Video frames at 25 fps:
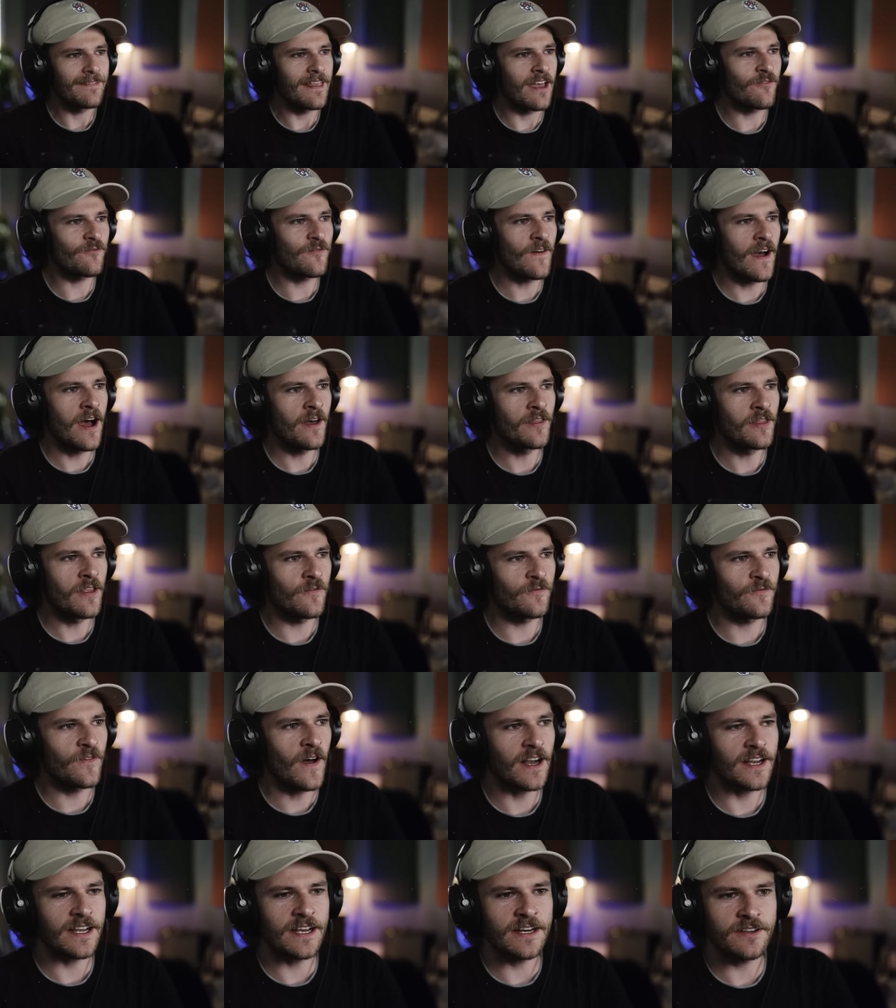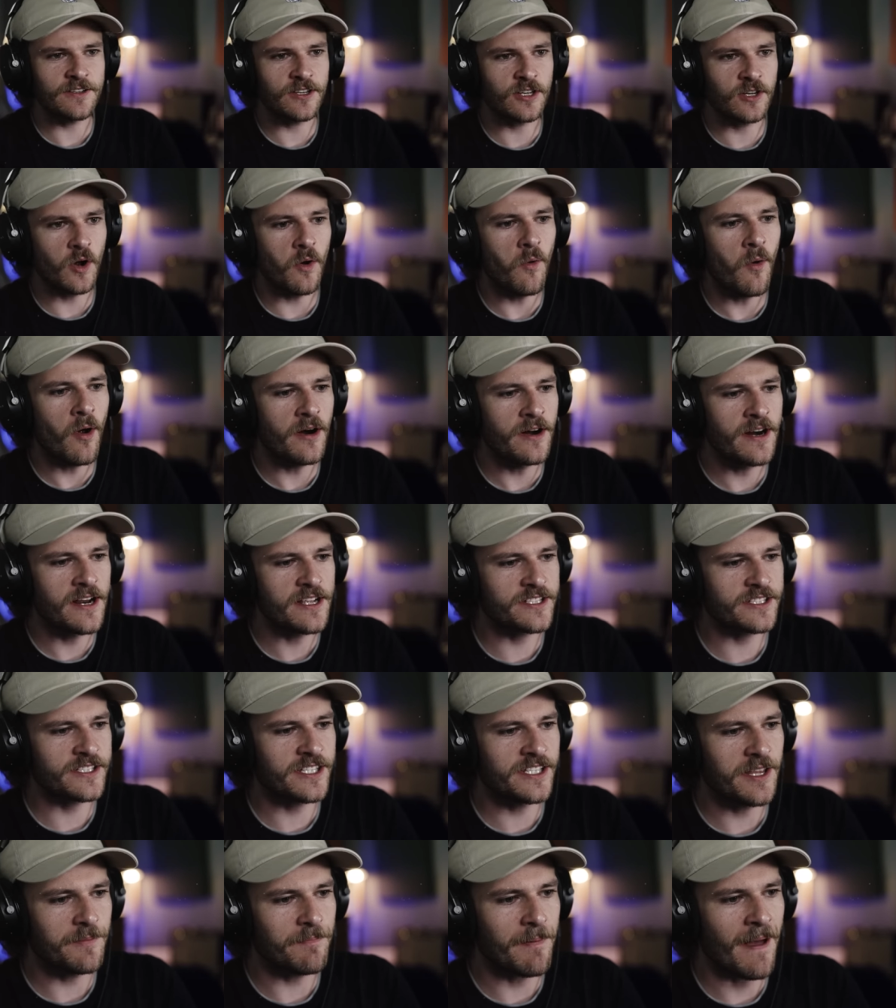They found the
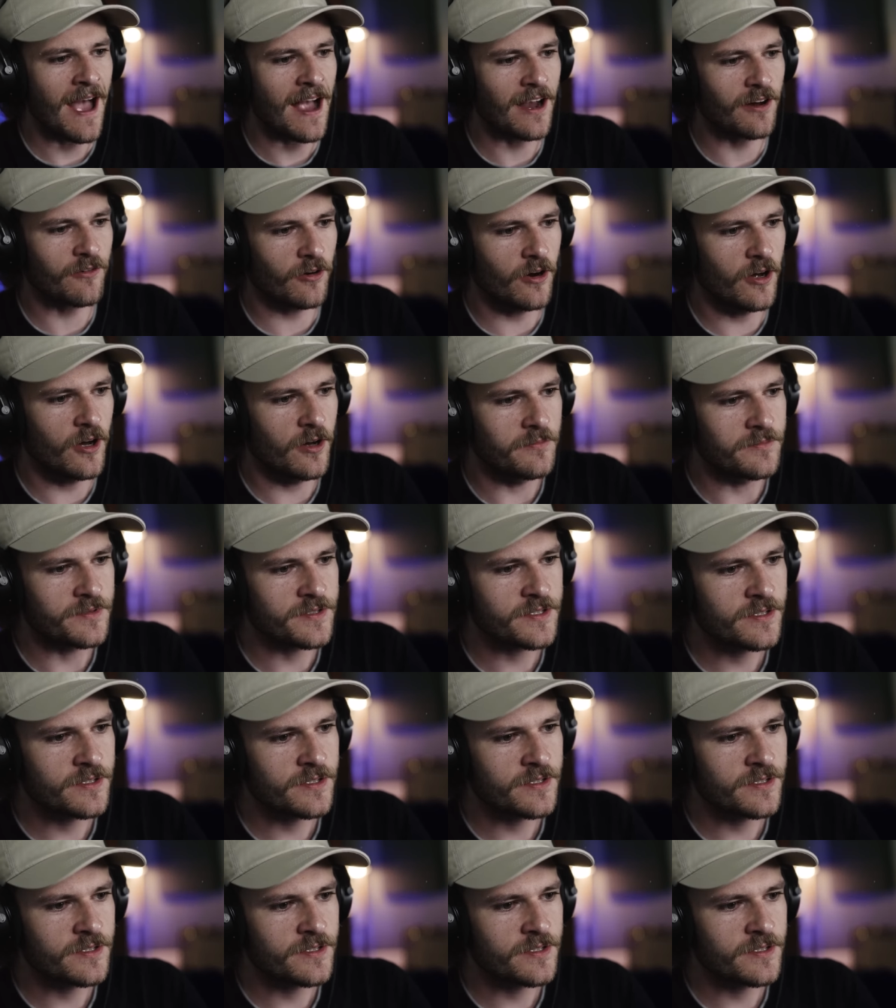coordinates to the back rooms.